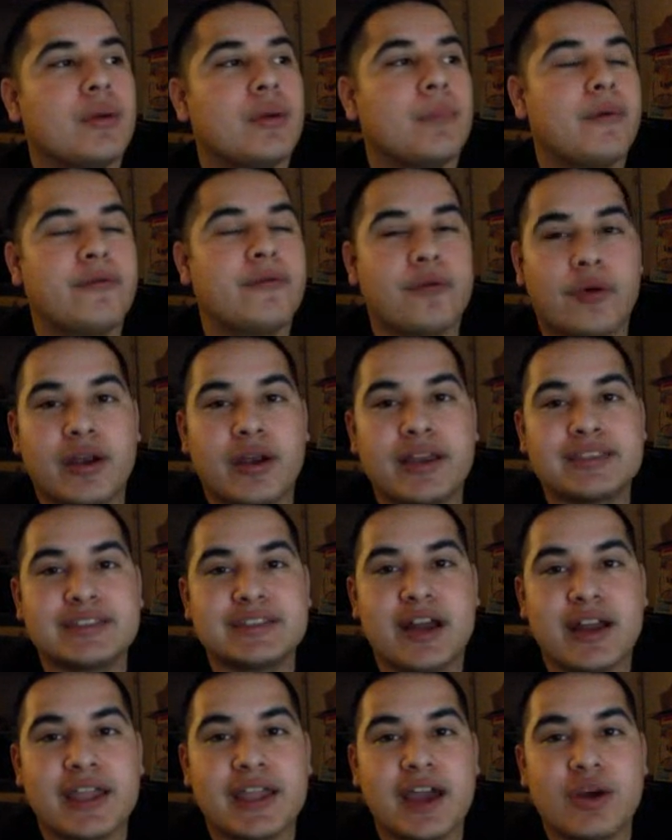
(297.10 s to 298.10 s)
Before his
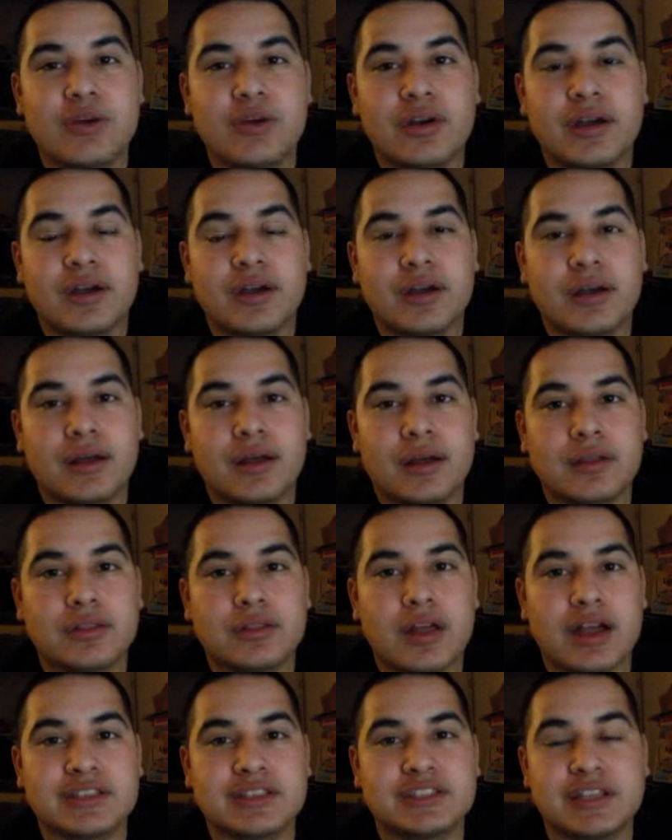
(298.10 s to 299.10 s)
knockout
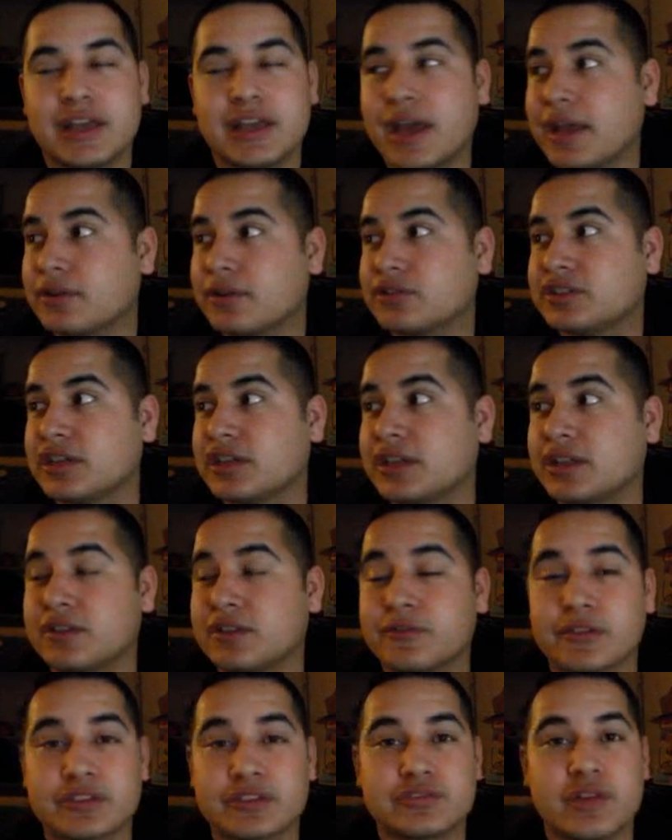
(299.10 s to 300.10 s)
lost to Henderson in
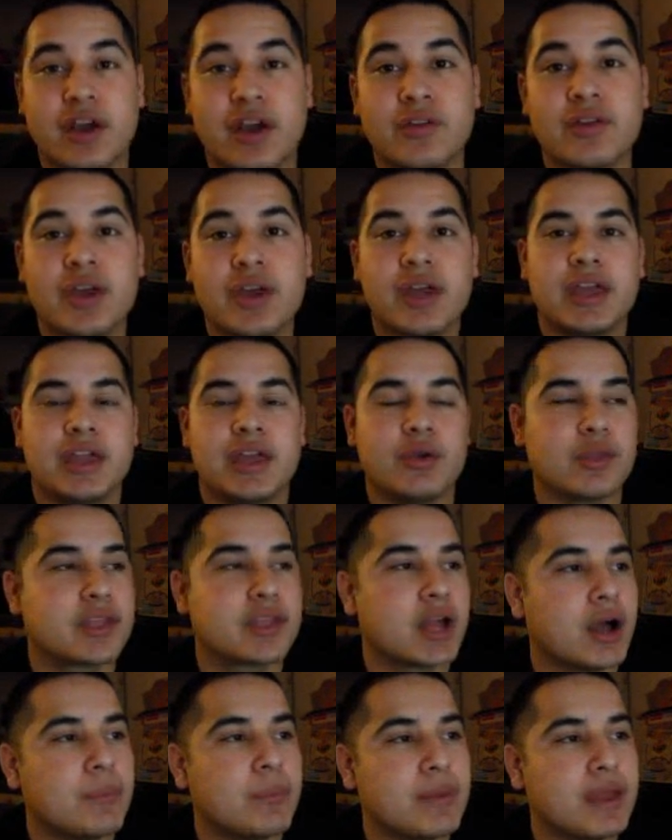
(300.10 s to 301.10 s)
the first round, he would
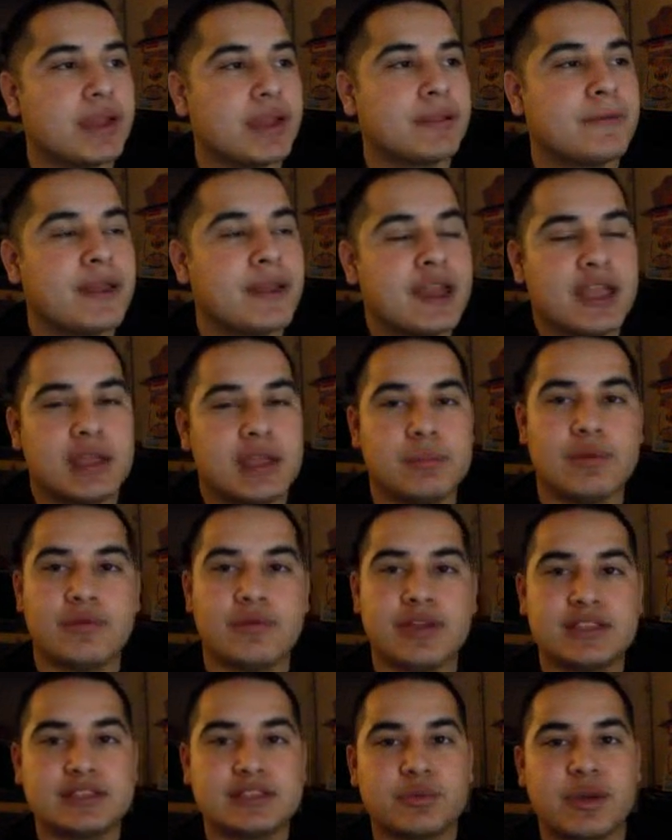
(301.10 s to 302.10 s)
come in, he'd
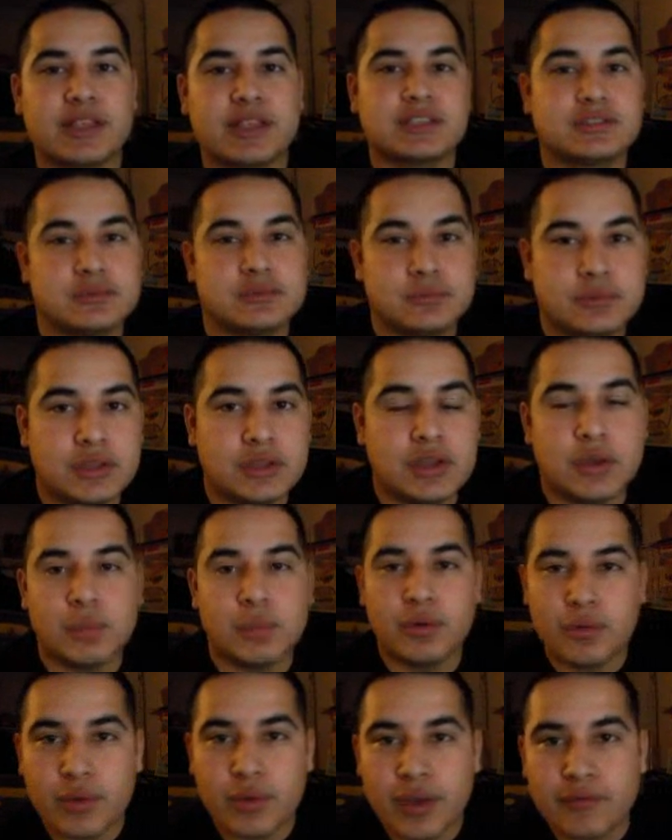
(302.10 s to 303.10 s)
move east to west,
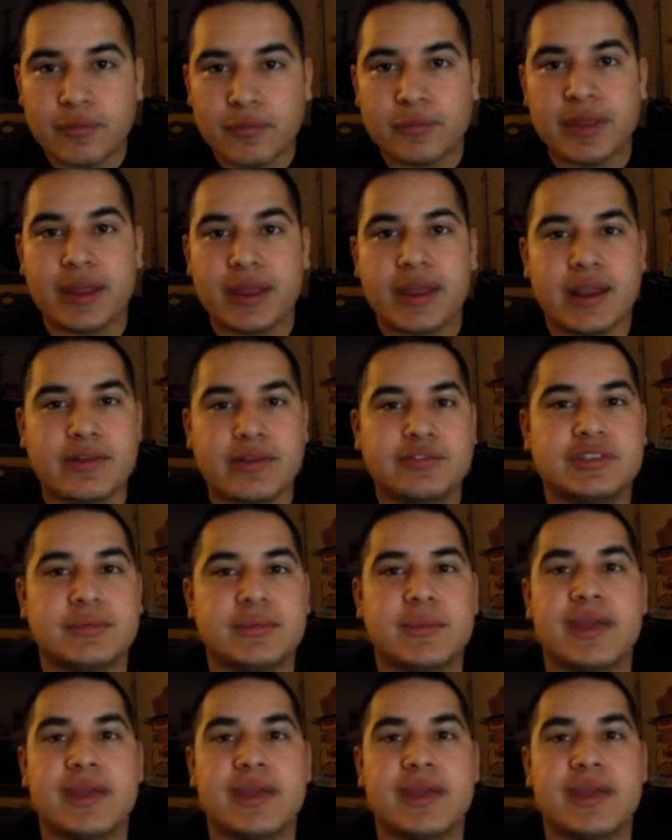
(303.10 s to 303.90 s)
move away from Dan Henderson,